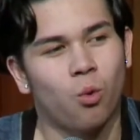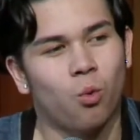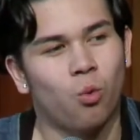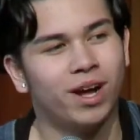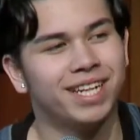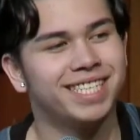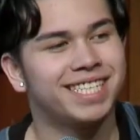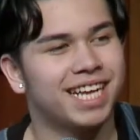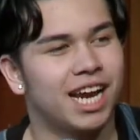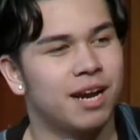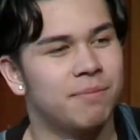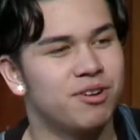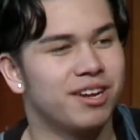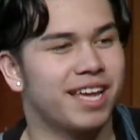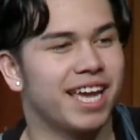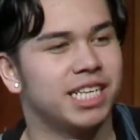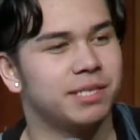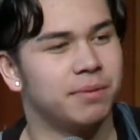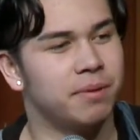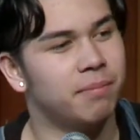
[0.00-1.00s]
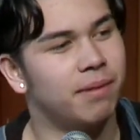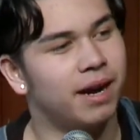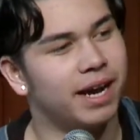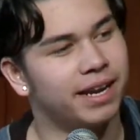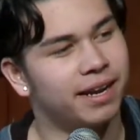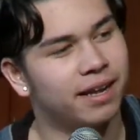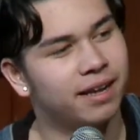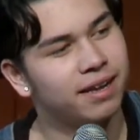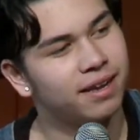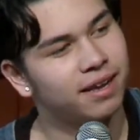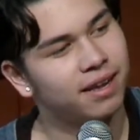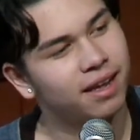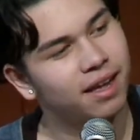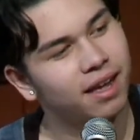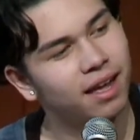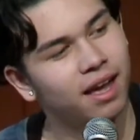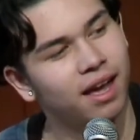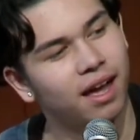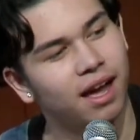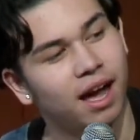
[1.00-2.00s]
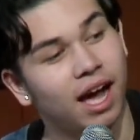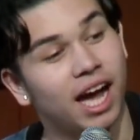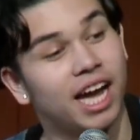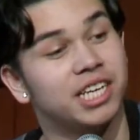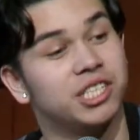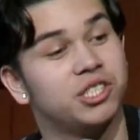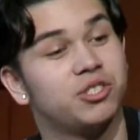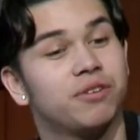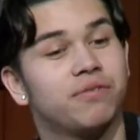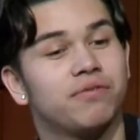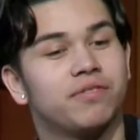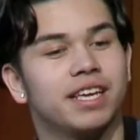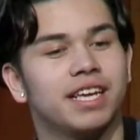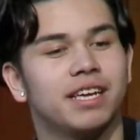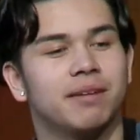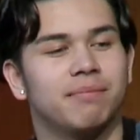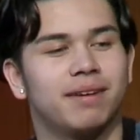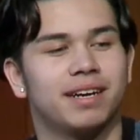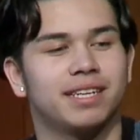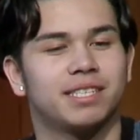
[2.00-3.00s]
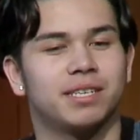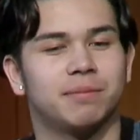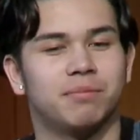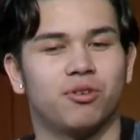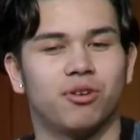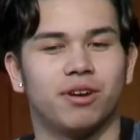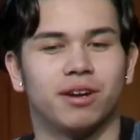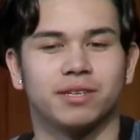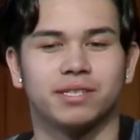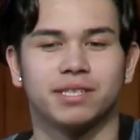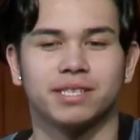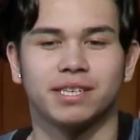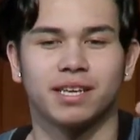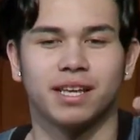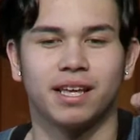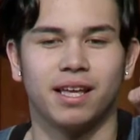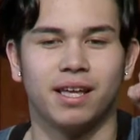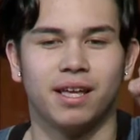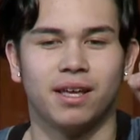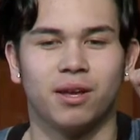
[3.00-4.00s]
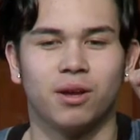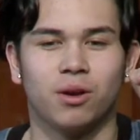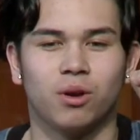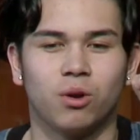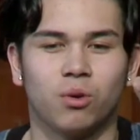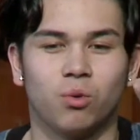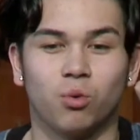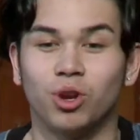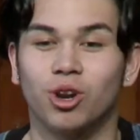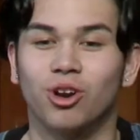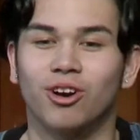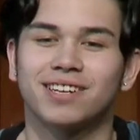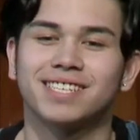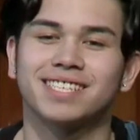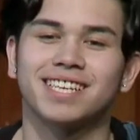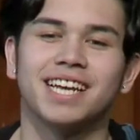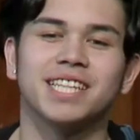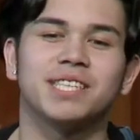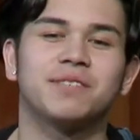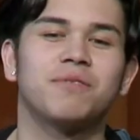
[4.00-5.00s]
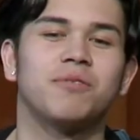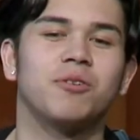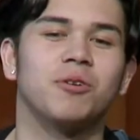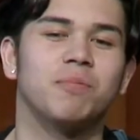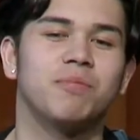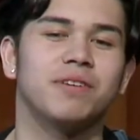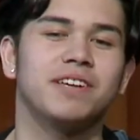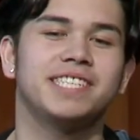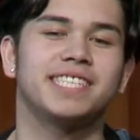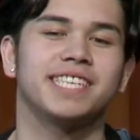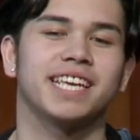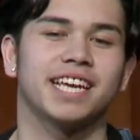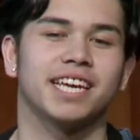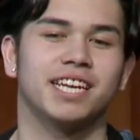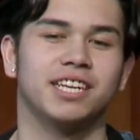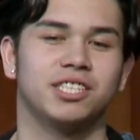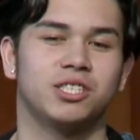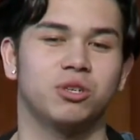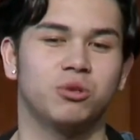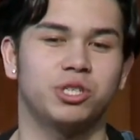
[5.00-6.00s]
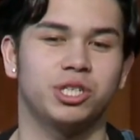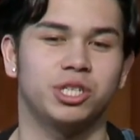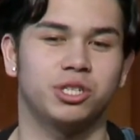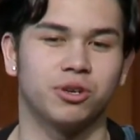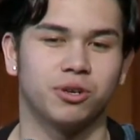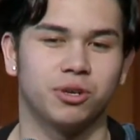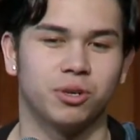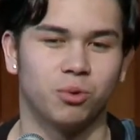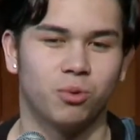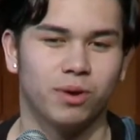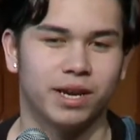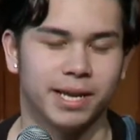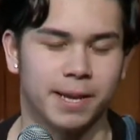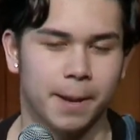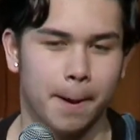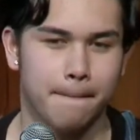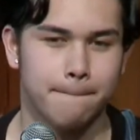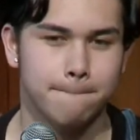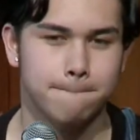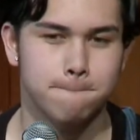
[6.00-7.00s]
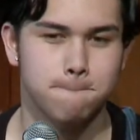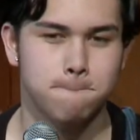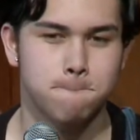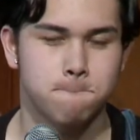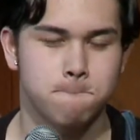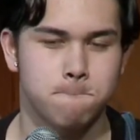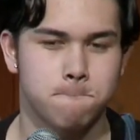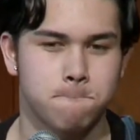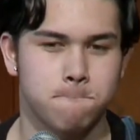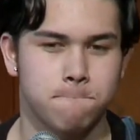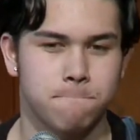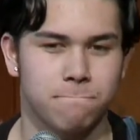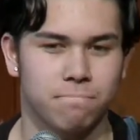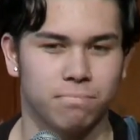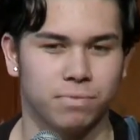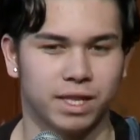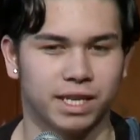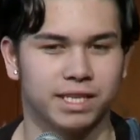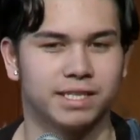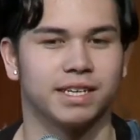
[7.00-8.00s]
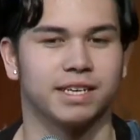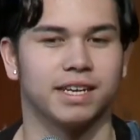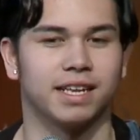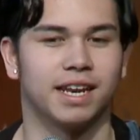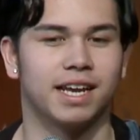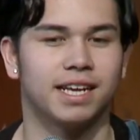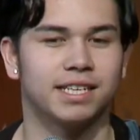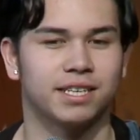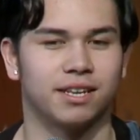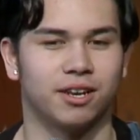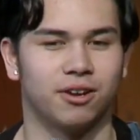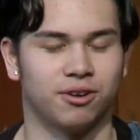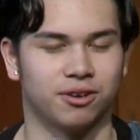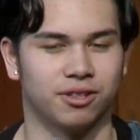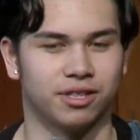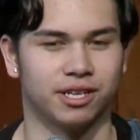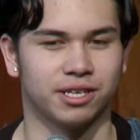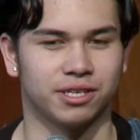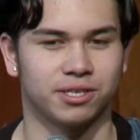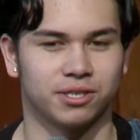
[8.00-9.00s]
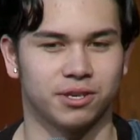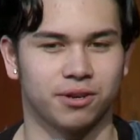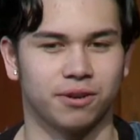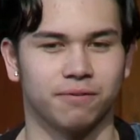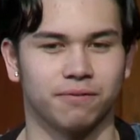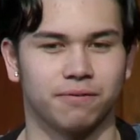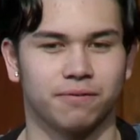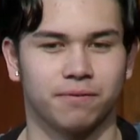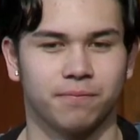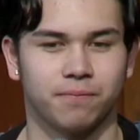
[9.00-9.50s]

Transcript: One time her gaze met mine. Eyes drifting and mine somewhere else. We locked sights for a brief second until she turned away. That second lasted longer than it should have.